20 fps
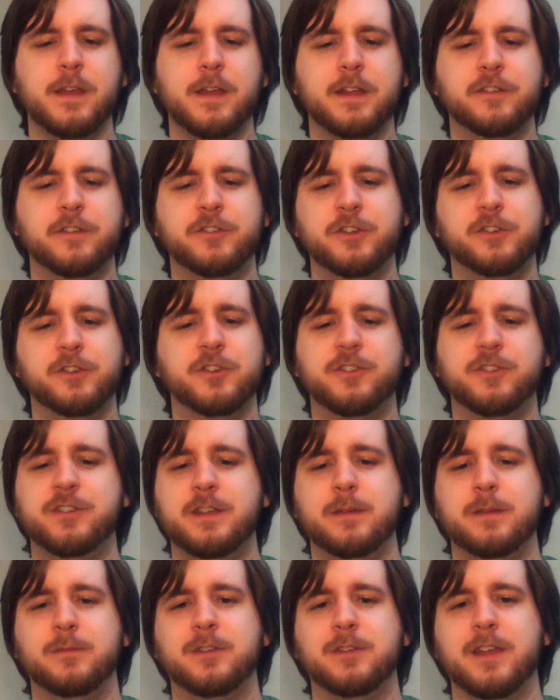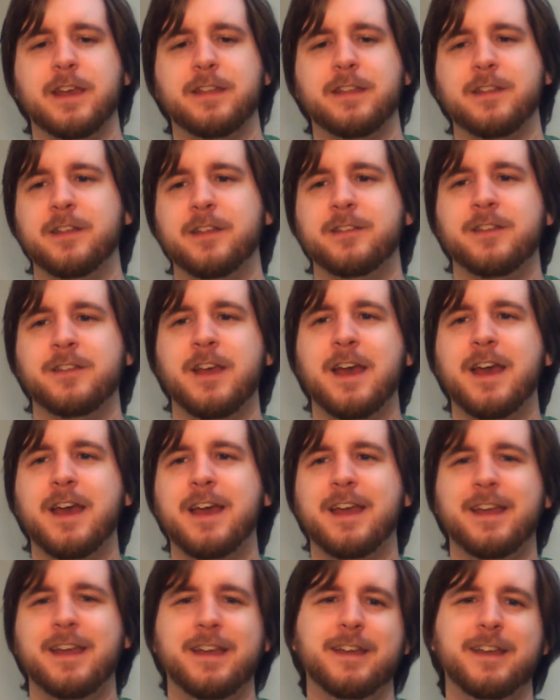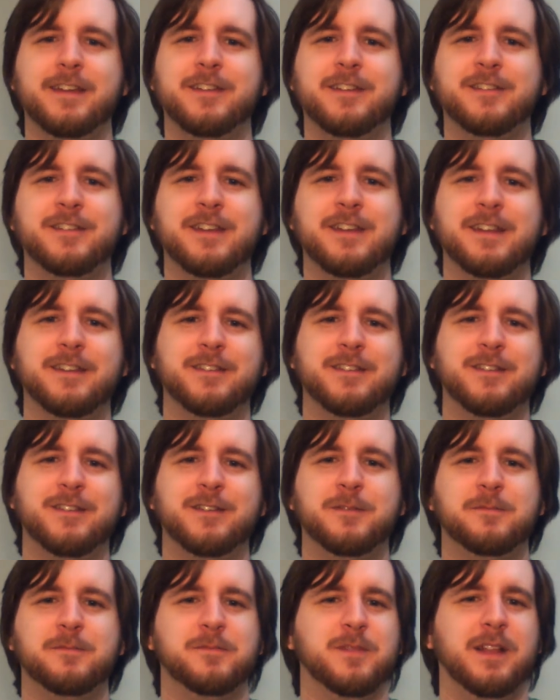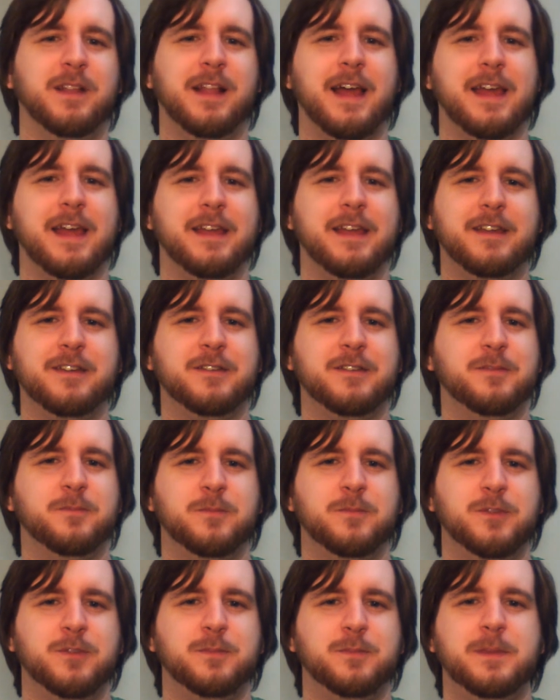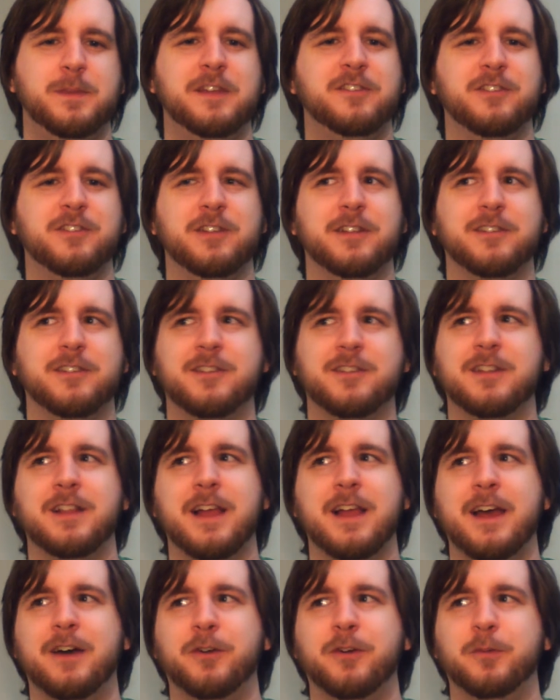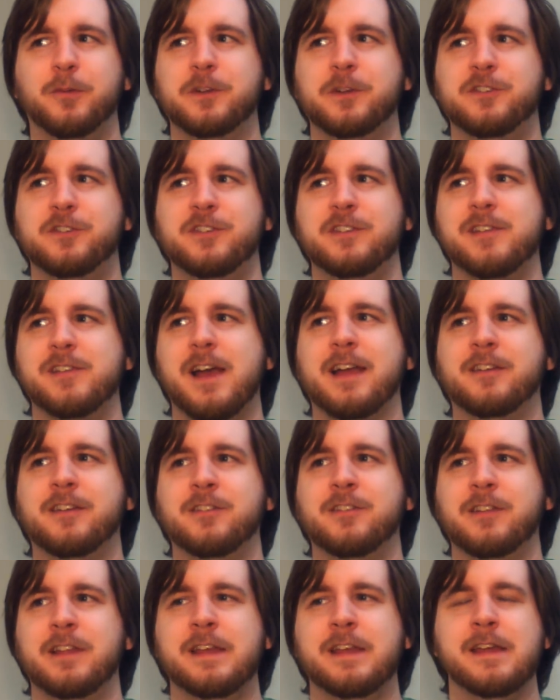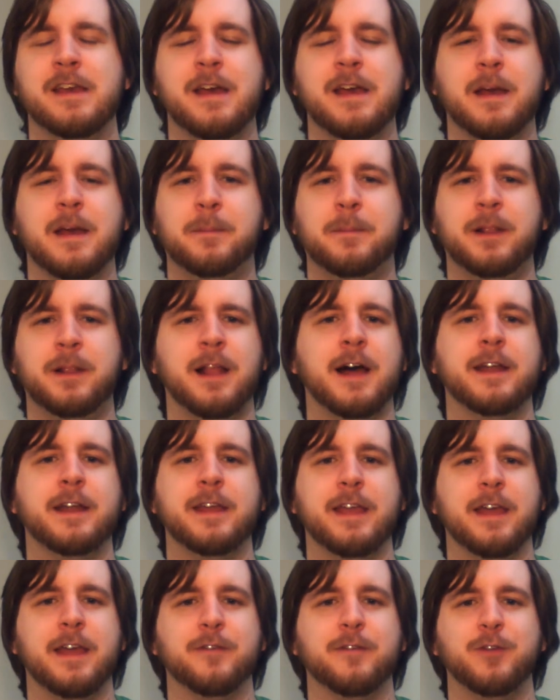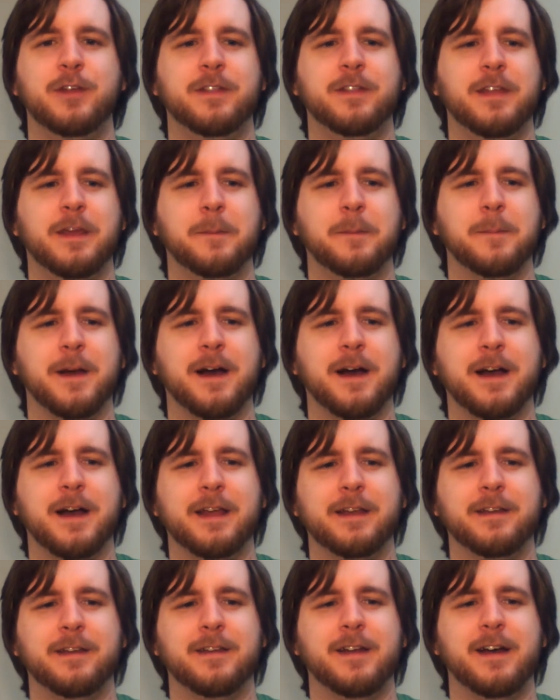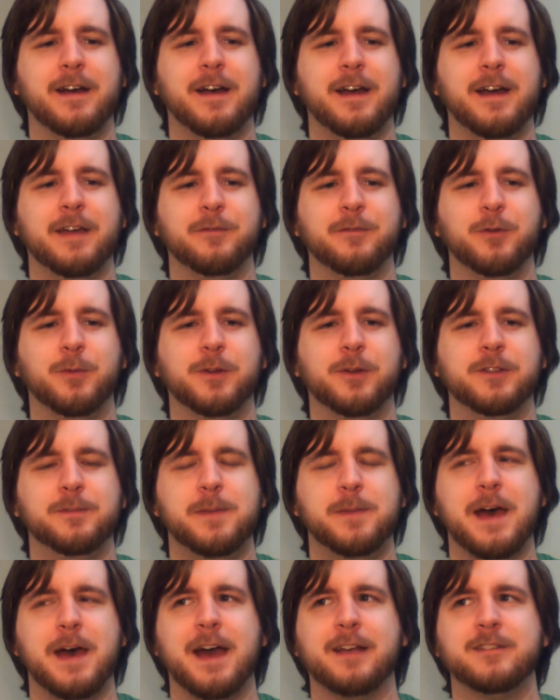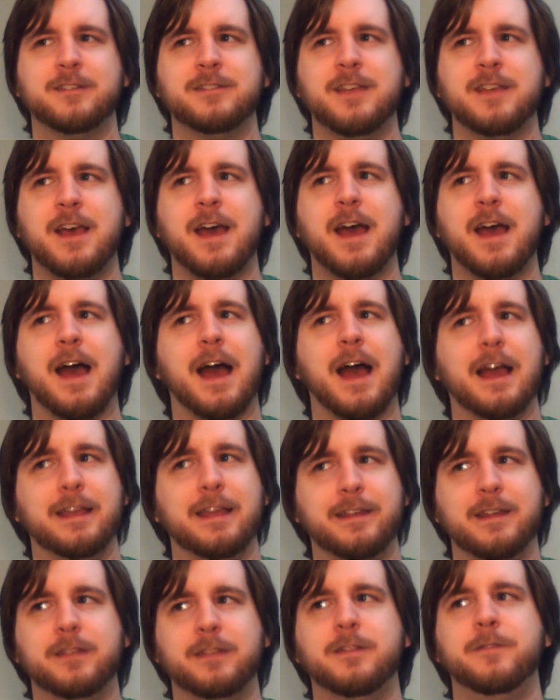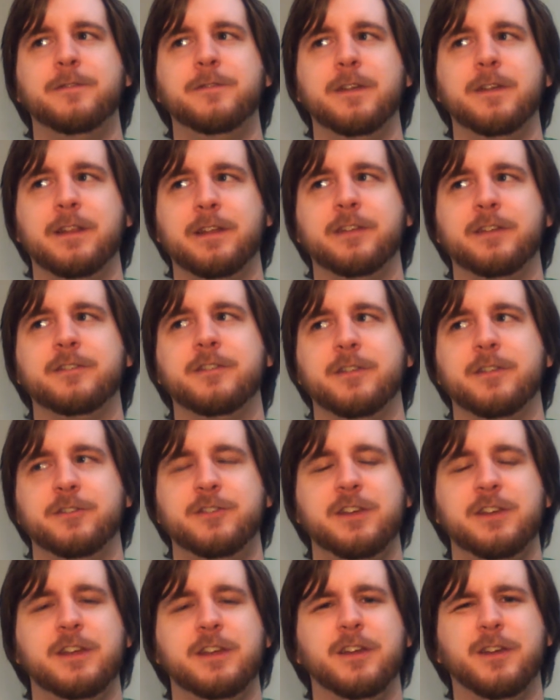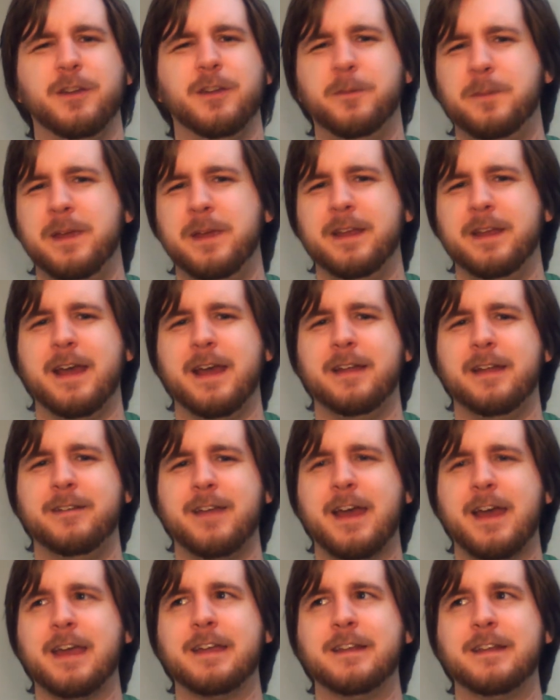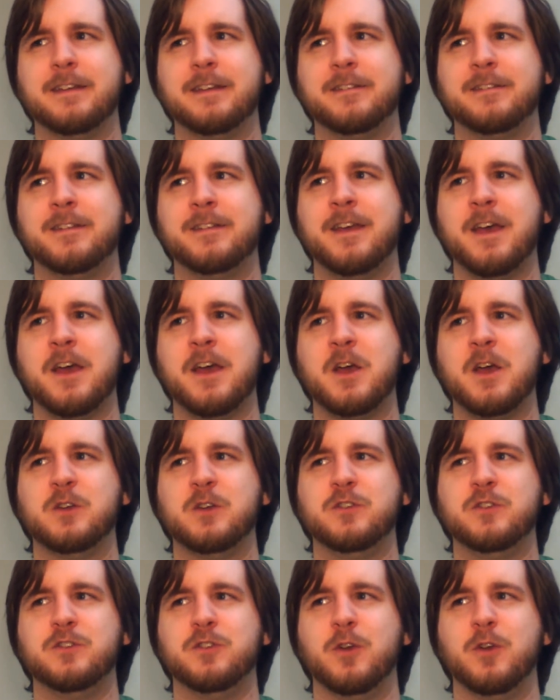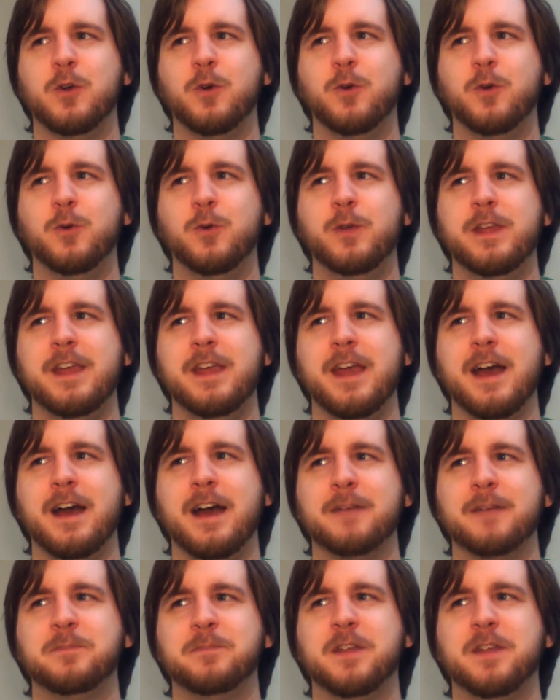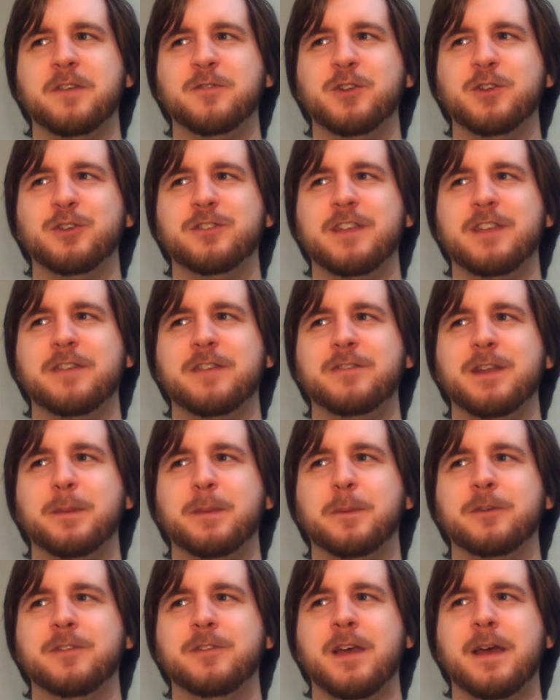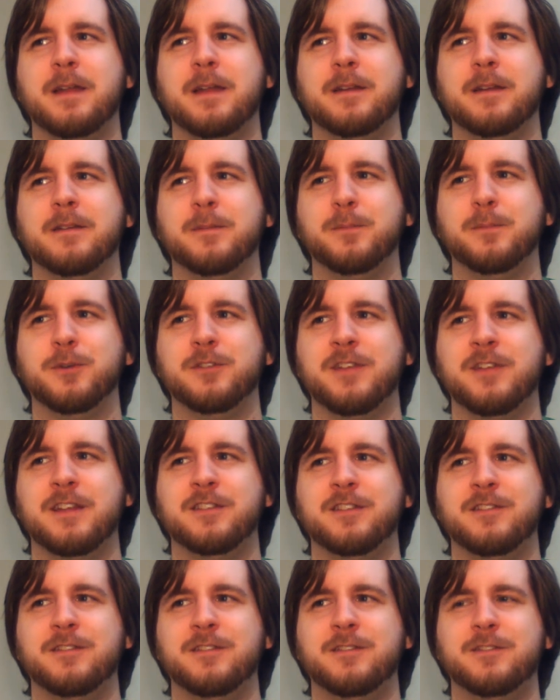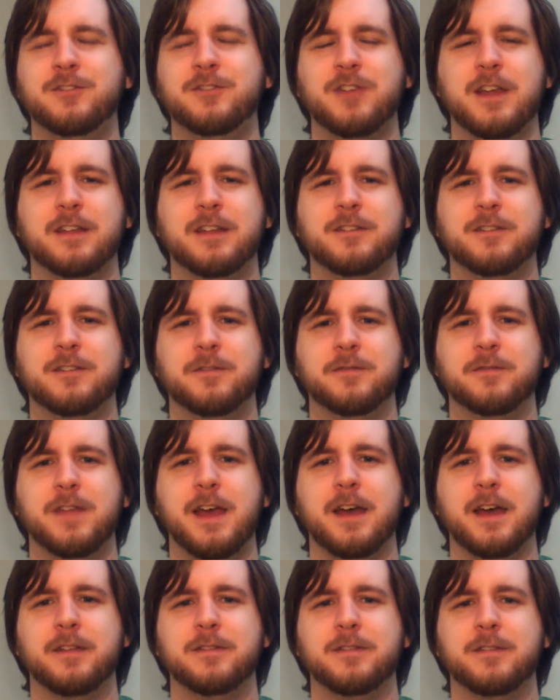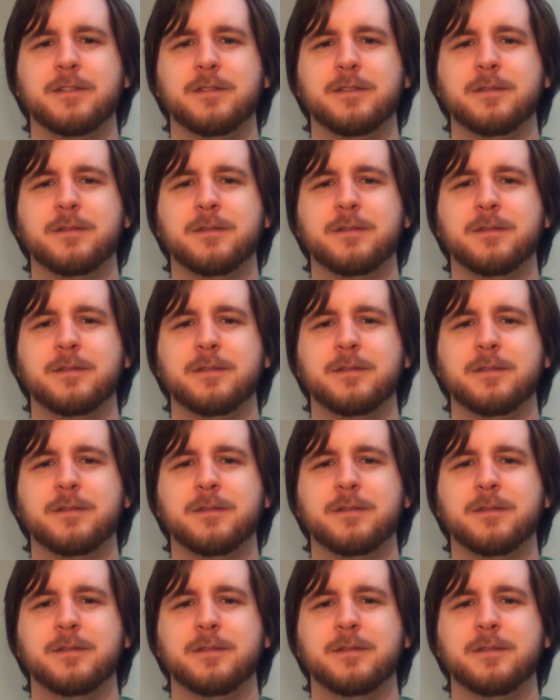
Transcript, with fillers: And she just seems like this innocent, like speechless clown, but she's actually plotting everything behind uh, everyone's backs. I get the feeling Stunt Chica could be an antagonist. So yeah, giving her 70% percent chance of death.